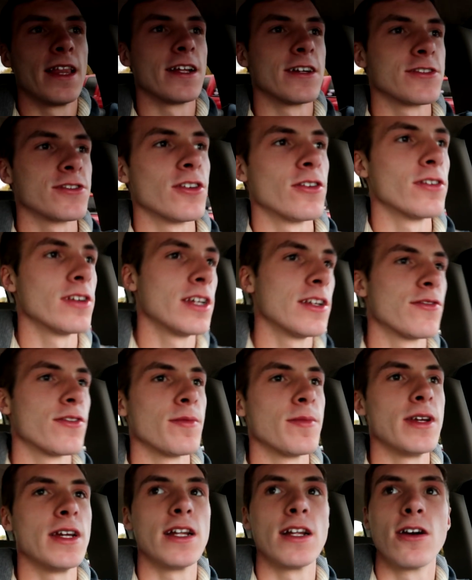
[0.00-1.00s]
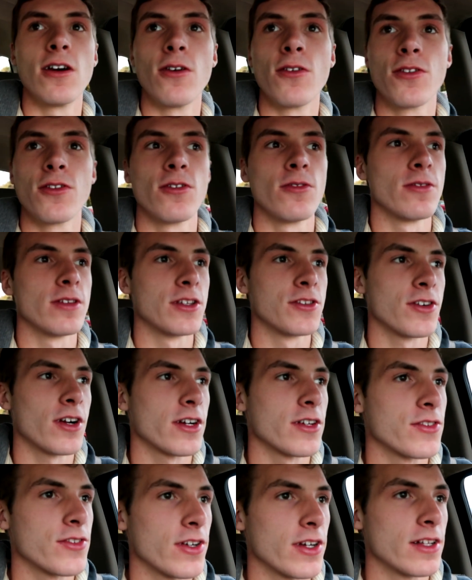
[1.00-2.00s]
And there's no need for me to go through with a
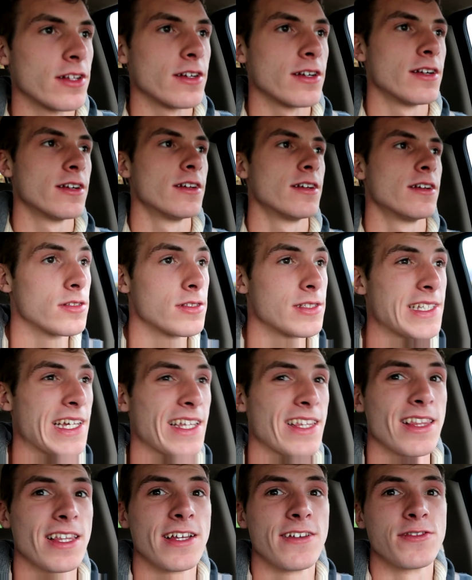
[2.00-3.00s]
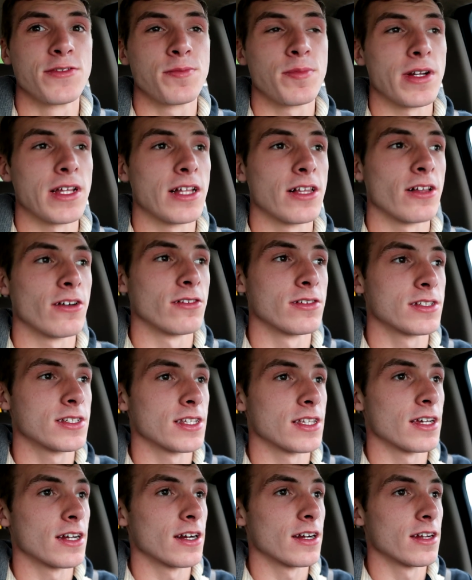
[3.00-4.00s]
truck and trailer. Seth lives pretty close
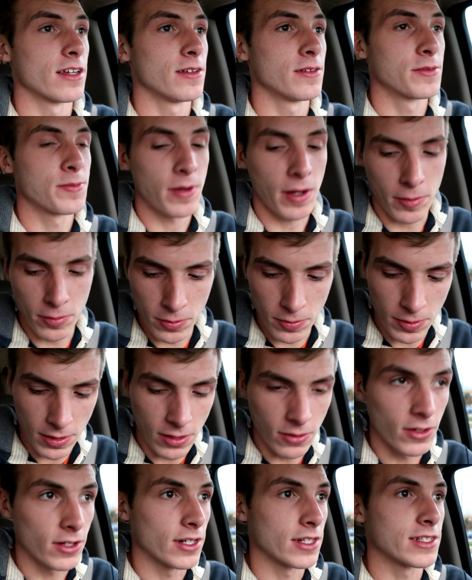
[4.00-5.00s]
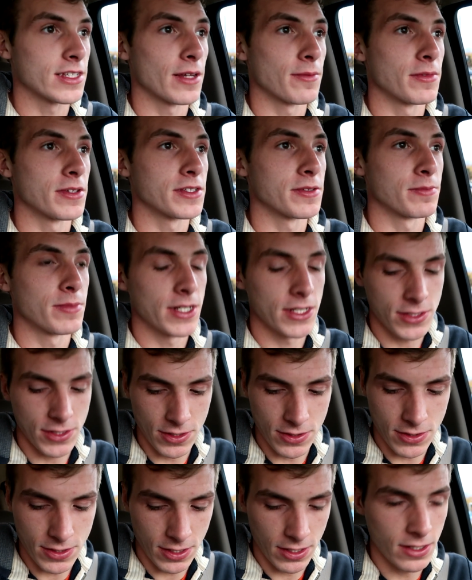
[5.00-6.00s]
to there. He's probably going to send me some
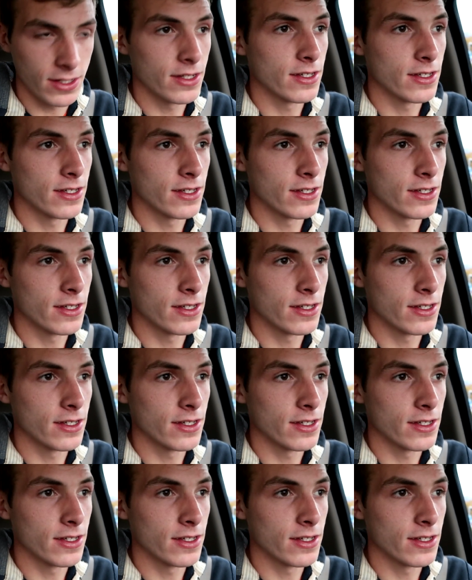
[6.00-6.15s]
pictures.